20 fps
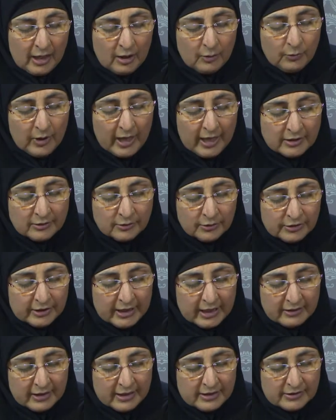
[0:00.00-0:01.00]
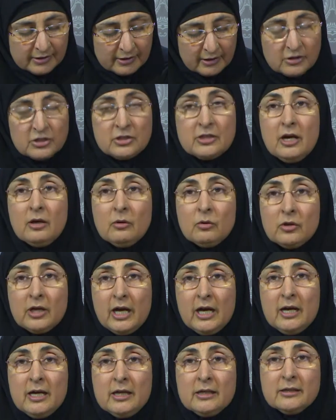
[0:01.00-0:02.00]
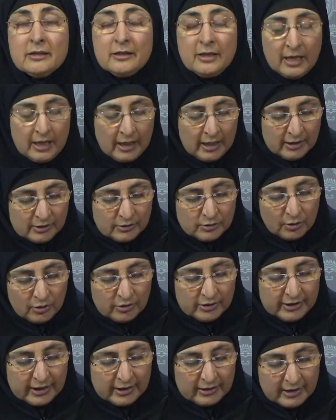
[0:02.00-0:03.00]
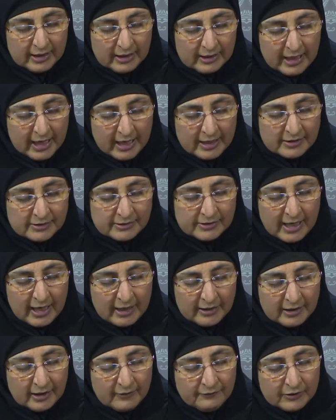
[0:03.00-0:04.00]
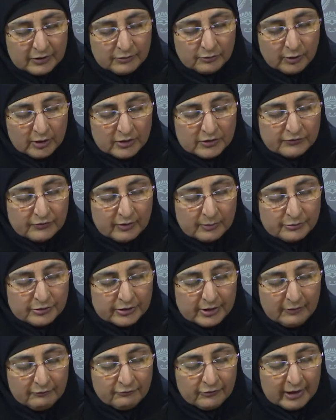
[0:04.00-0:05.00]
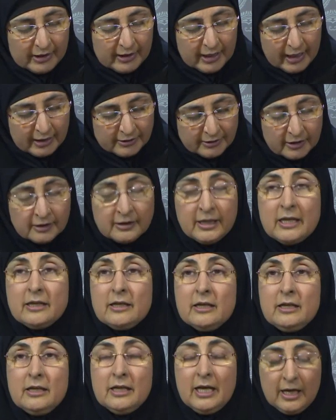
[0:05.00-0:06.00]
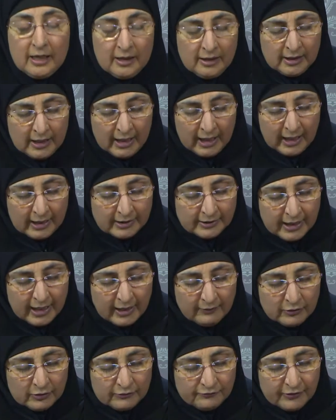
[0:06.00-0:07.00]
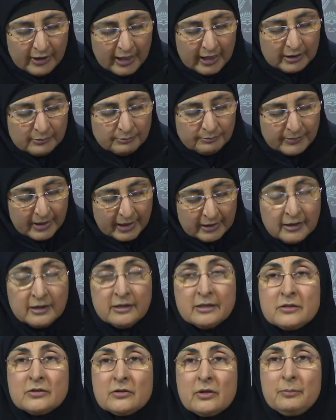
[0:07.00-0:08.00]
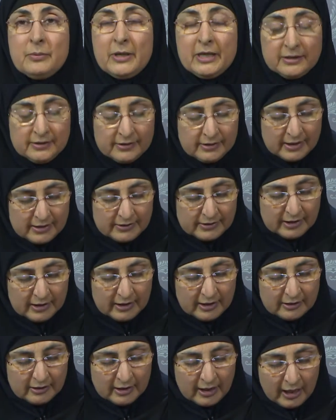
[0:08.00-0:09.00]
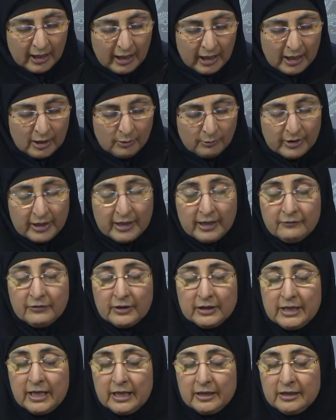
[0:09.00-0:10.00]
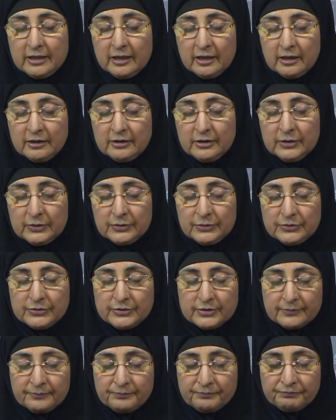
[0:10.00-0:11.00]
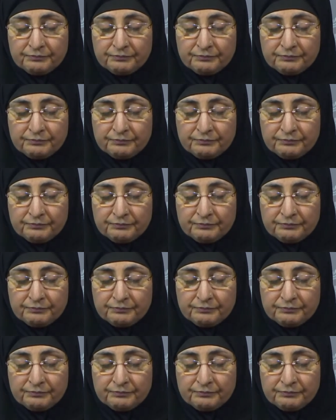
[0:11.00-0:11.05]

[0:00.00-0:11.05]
Why don't they research the Quran? Don't they realize that if it was from someone other than Allah, they would find many discrepancies in it? Whenever they hear news